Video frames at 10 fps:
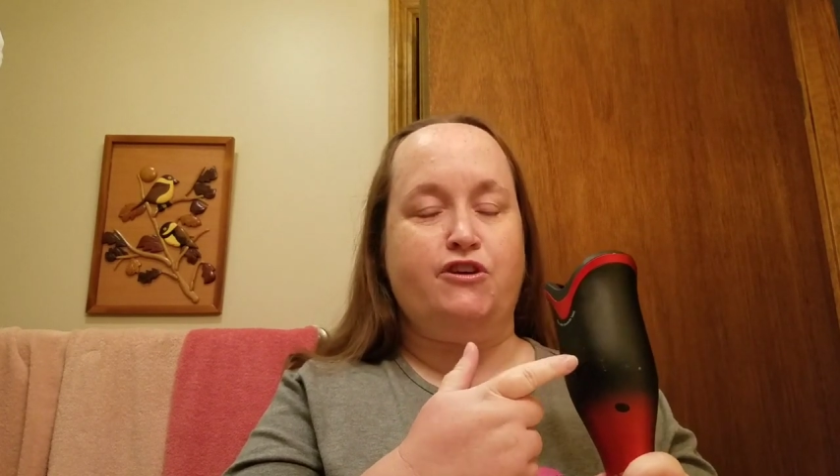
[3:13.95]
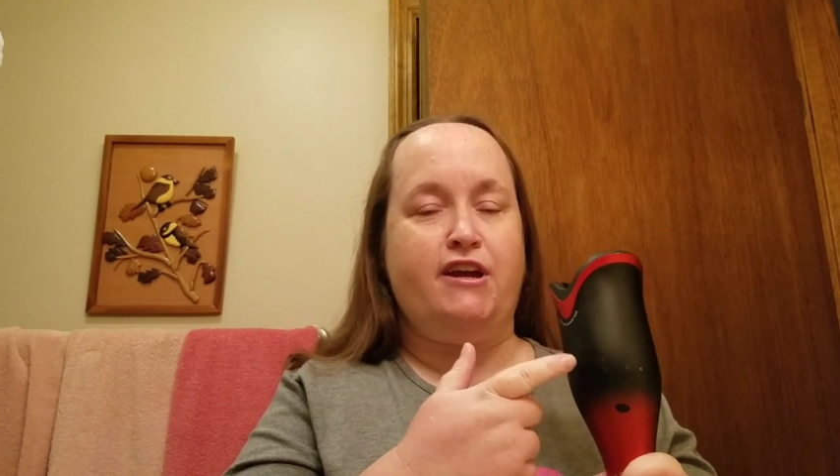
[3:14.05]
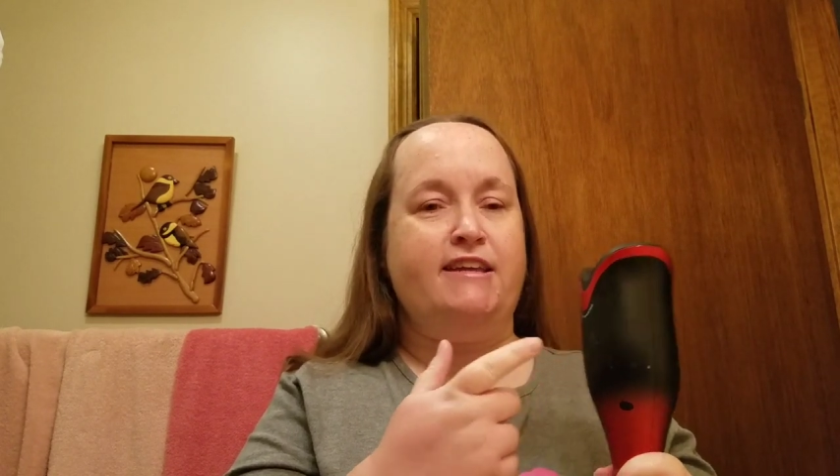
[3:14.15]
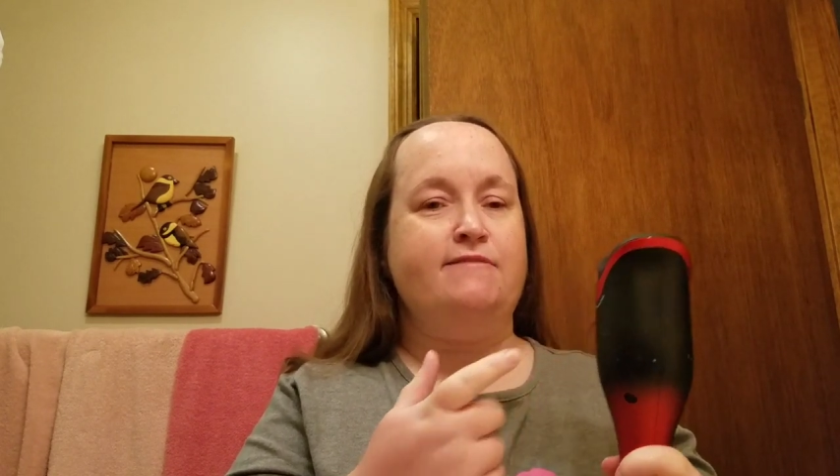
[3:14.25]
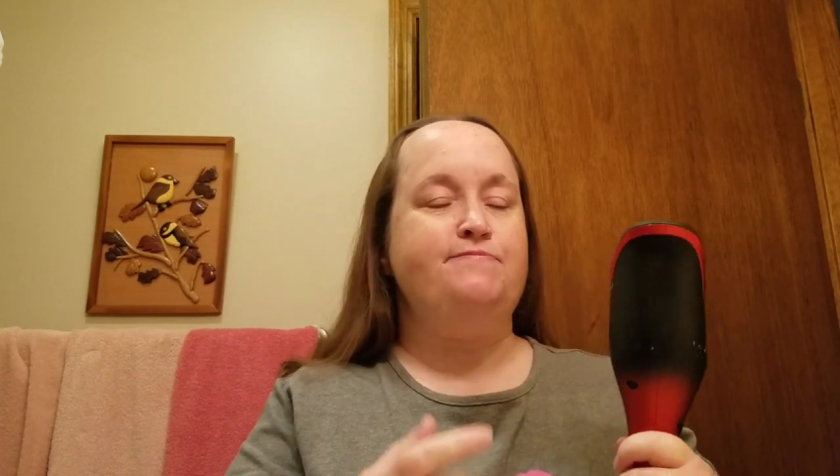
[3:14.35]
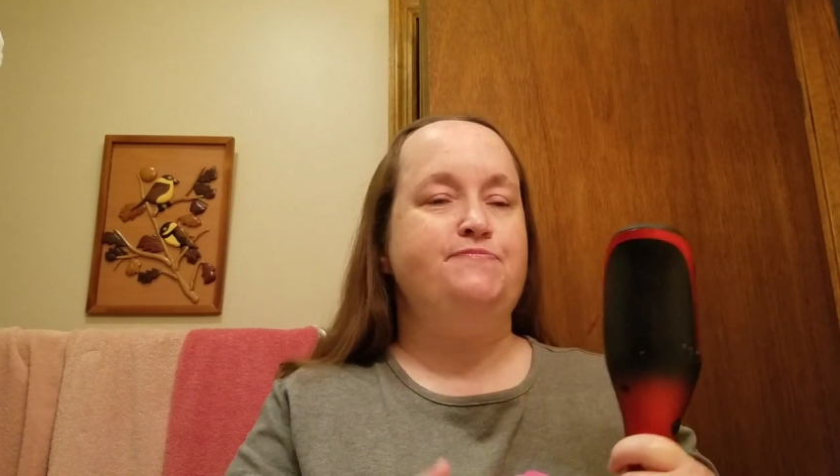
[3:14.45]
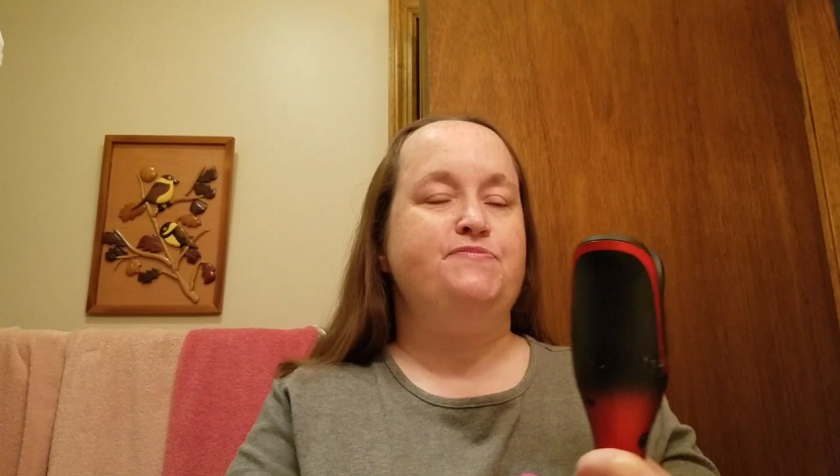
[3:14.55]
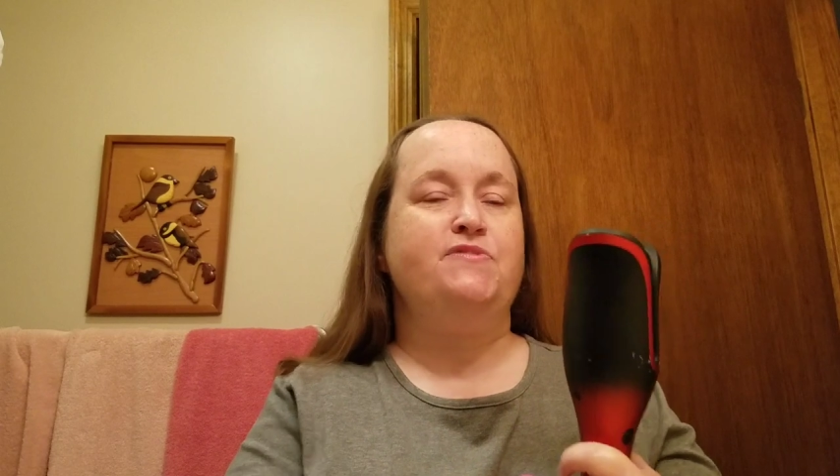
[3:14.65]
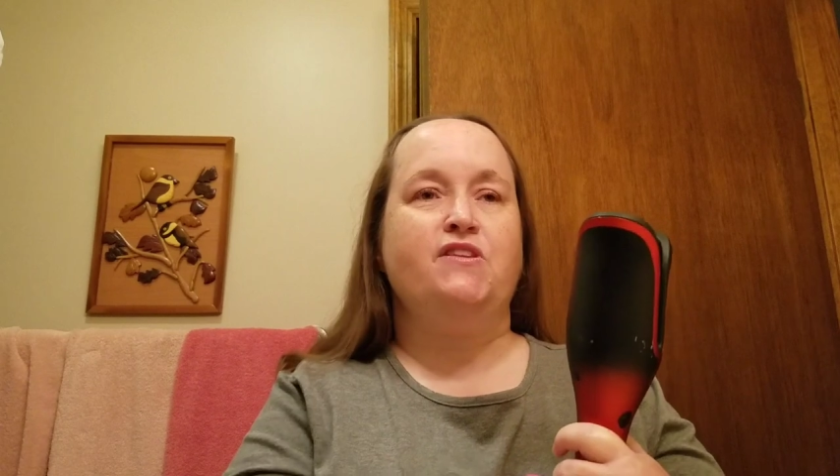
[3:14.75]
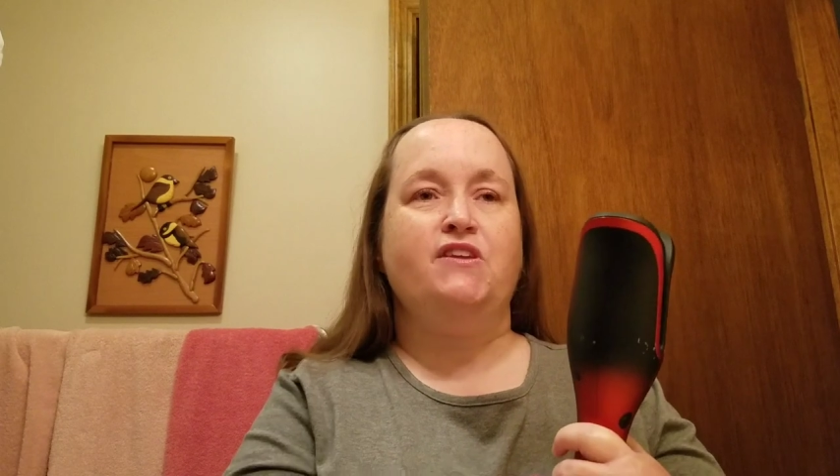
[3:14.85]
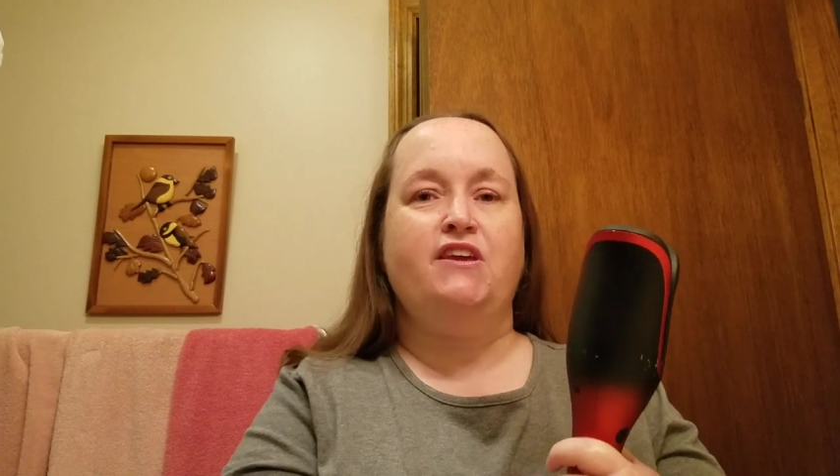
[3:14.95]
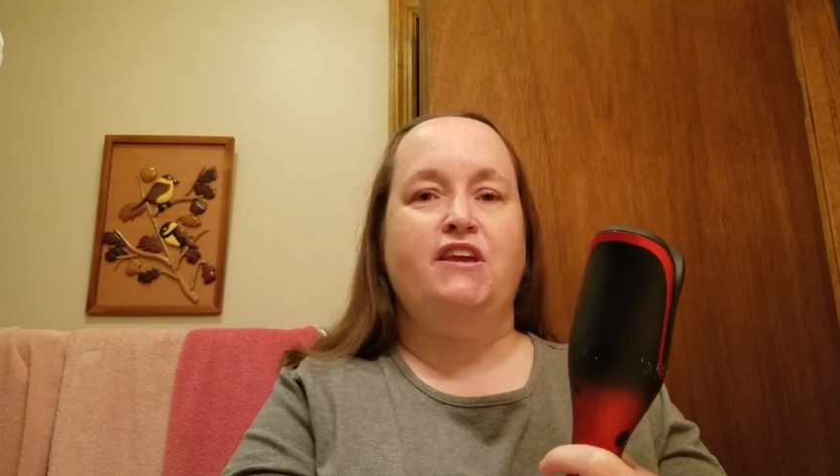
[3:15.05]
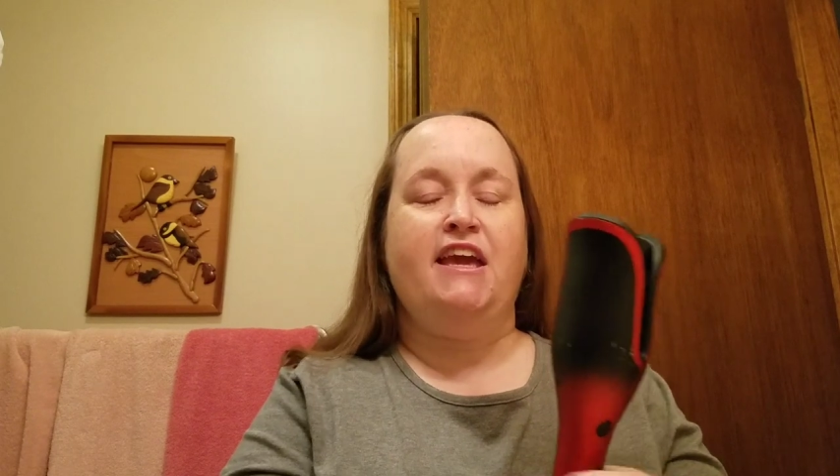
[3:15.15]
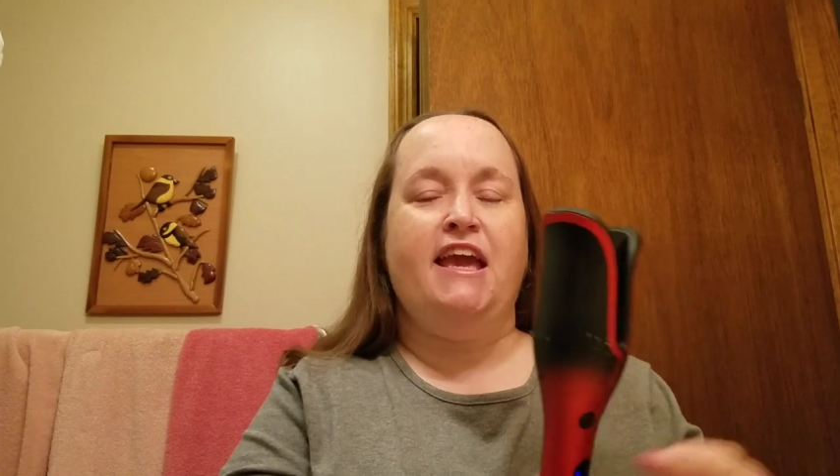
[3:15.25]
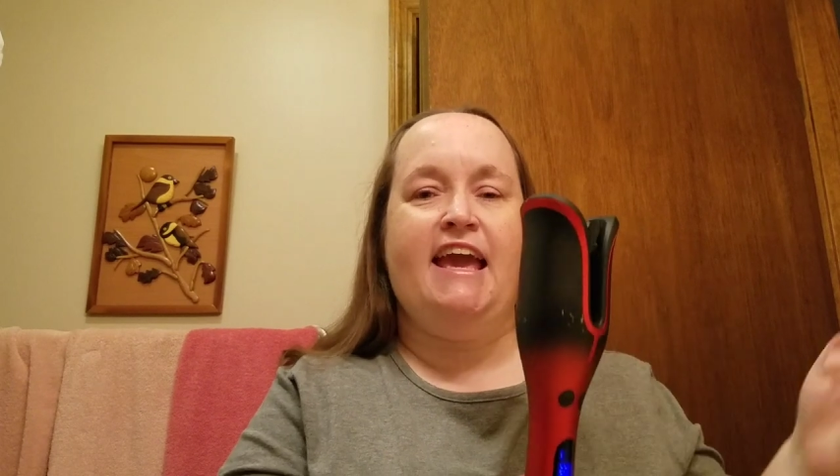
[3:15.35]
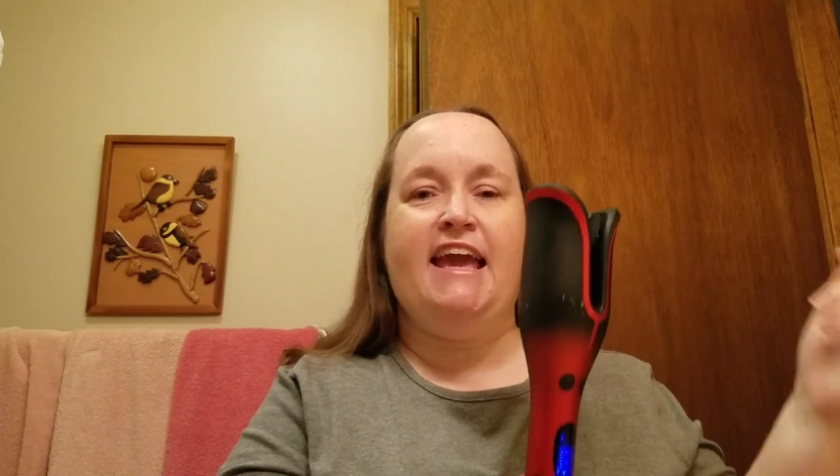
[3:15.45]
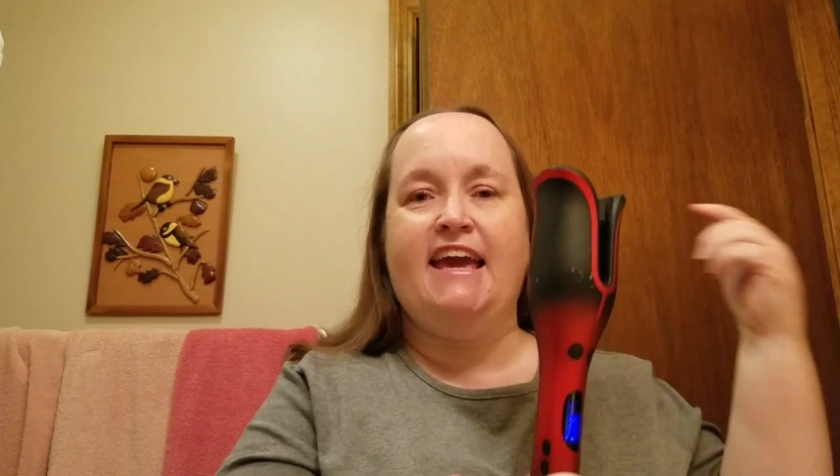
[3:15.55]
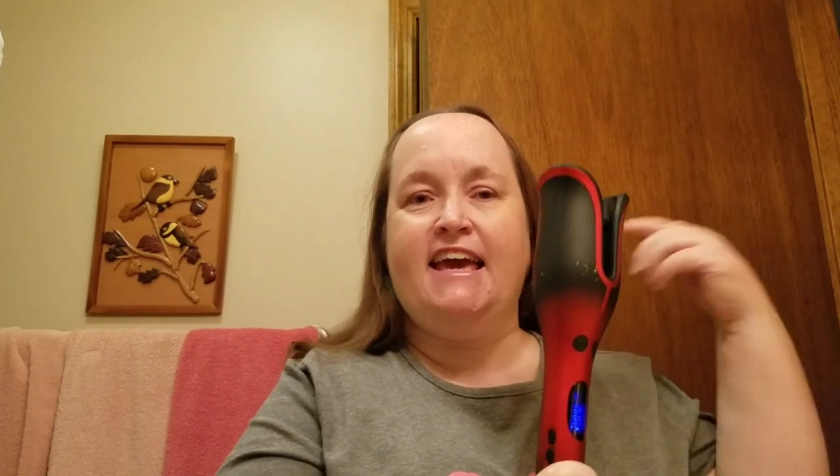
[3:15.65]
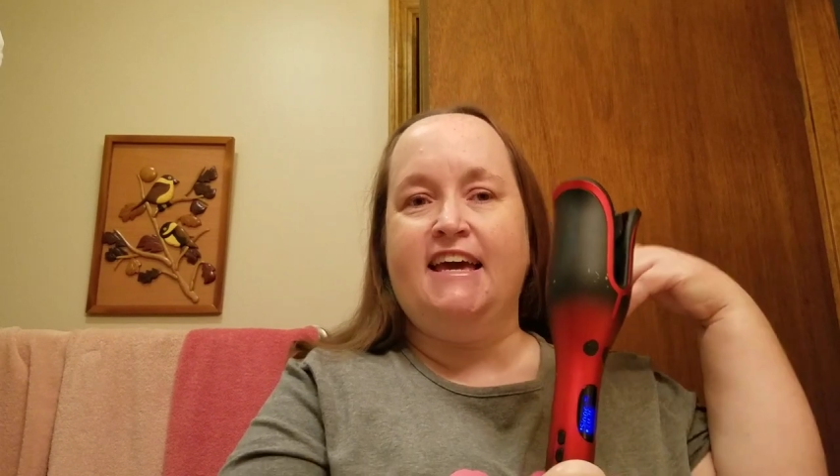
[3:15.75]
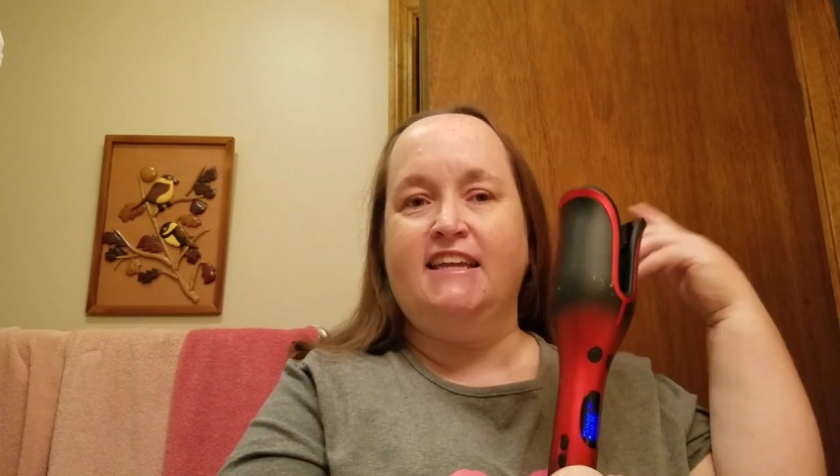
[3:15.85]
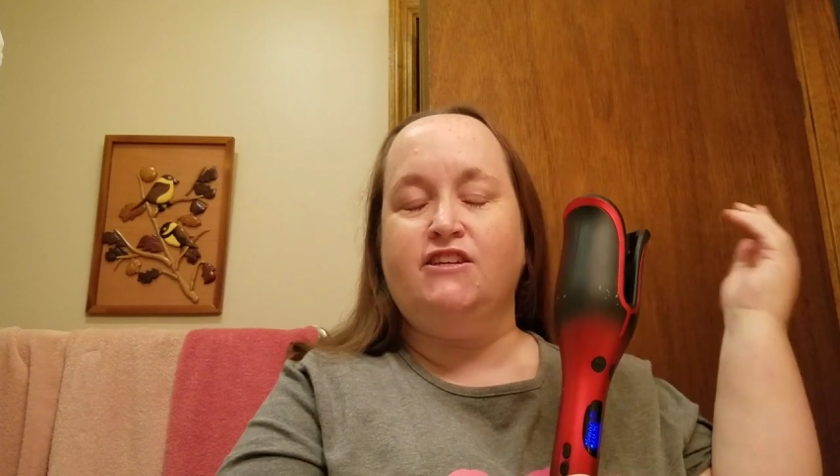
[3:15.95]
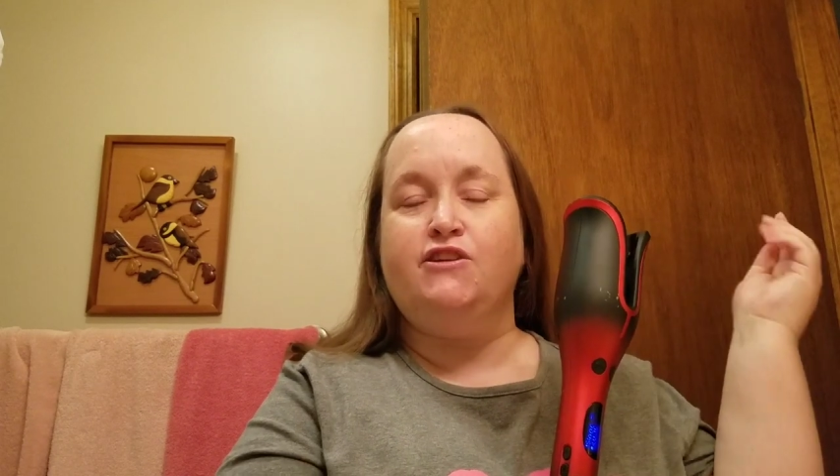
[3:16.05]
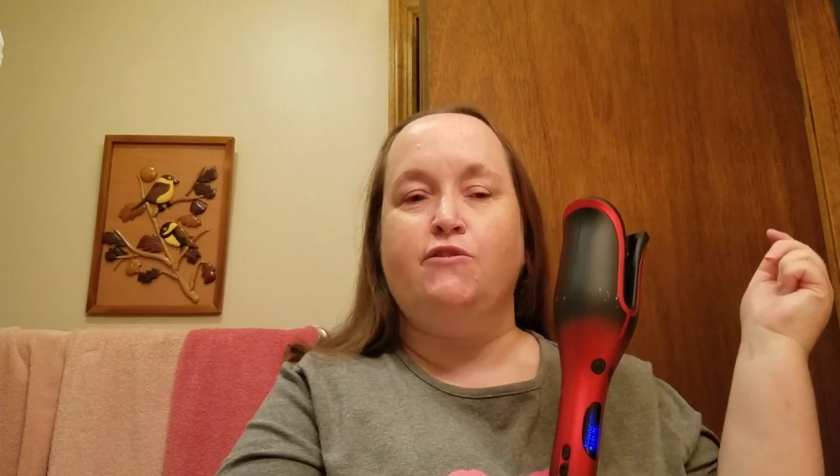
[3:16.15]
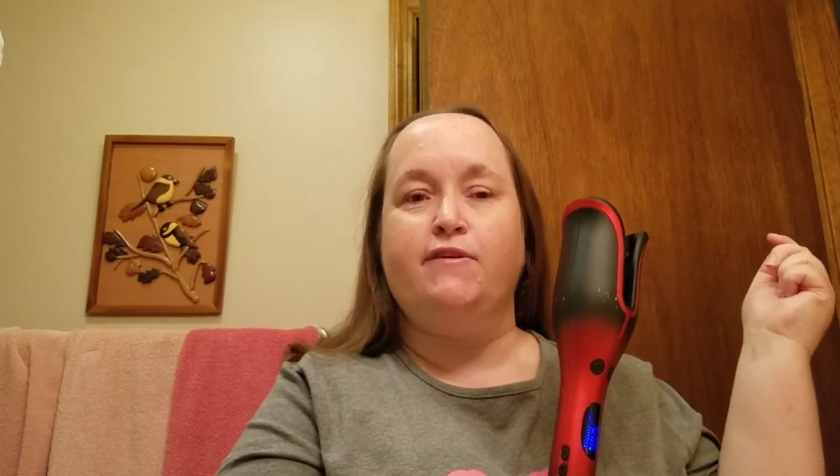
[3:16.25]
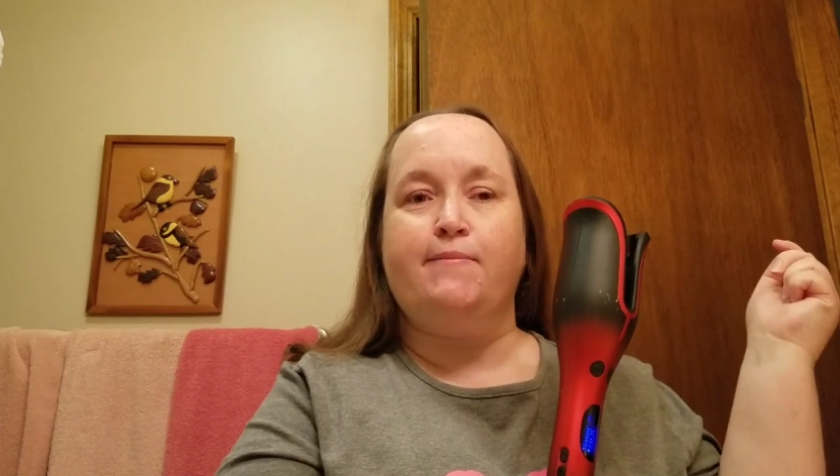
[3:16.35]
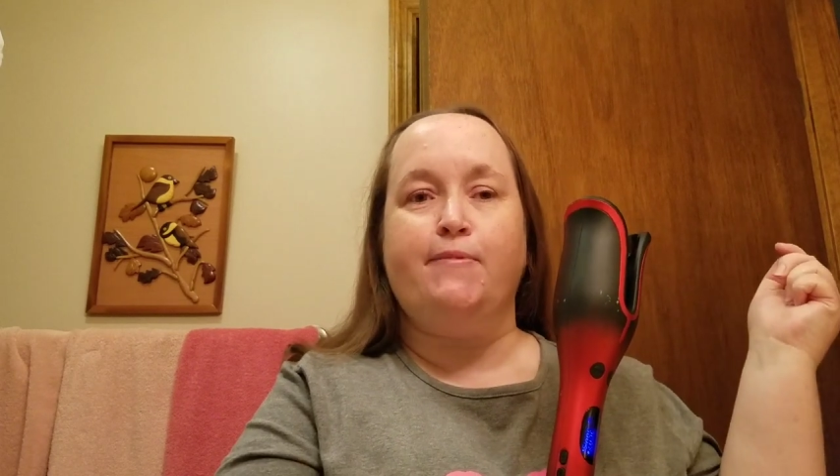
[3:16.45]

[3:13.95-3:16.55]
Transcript: head, and you don't get